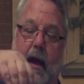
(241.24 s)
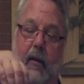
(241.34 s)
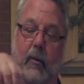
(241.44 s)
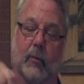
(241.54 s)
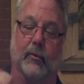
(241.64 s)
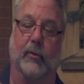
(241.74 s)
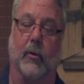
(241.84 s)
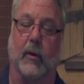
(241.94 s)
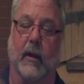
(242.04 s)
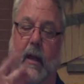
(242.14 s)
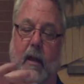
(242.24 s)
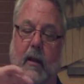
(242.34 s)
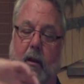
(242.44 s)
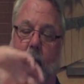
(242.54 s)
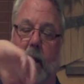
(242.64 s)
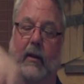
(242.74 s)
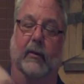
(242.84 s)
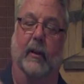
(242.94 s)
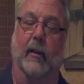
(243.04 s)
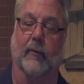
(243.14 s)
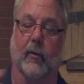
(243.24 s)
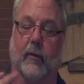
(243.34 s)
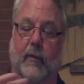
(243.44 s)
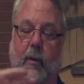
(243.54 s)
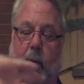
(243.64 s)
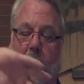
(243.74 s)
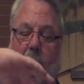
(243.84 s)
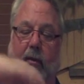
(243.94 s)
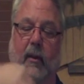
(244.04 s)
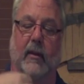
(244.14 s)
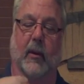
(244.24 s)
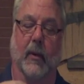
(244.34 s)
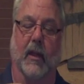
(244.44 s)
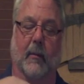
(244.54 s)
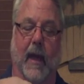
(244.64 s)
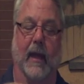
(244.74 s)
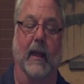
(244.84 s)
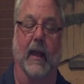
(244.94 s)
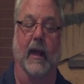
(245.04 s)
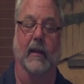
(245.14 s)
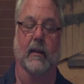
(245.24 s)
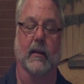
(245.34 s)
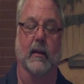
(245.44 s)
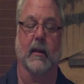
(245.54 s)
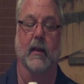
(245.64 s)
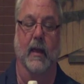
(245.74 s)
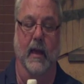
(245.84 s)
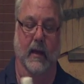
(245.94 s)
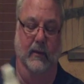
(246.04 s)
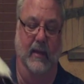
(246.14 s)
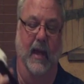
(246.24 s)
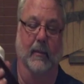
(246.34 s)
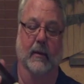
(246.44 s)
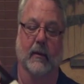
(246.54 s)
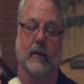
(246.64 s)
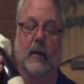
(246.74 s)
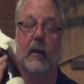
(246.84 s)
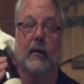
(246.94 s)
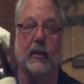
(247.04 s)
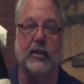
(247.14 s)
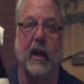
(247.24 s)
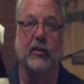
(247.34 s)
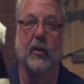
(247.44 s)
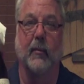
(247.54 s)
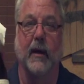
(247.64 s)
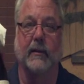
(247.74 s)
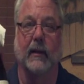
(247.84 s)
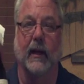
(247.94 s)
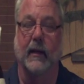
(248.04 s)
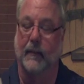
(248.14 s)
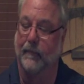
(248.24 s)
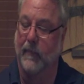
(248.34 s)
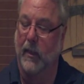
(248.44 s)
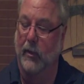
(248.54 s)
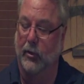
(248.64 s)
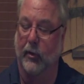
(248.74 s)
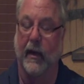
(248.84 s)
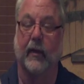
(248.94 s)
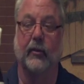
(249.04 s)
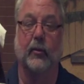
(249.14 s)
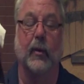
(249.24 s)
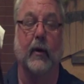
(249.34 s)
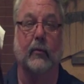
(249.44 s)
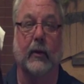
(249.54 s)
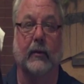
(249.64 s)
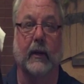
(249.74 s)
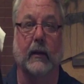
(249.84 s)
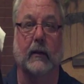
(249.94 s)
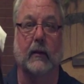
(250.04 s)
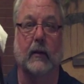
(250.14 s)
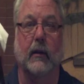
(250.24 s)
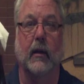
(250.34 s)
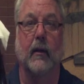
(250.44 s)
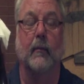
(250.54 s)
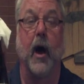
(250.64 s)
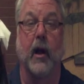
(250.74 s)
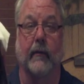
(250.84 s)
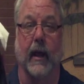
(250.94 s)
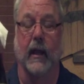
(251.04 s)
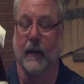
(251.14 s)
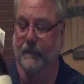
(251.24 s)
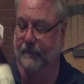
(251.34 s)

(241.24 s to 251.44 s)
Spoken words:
And we will store it again in our wine cellar for a few weeks until we come back again and examine the Chateau Montelena 2012 Riesling, Potter Valley.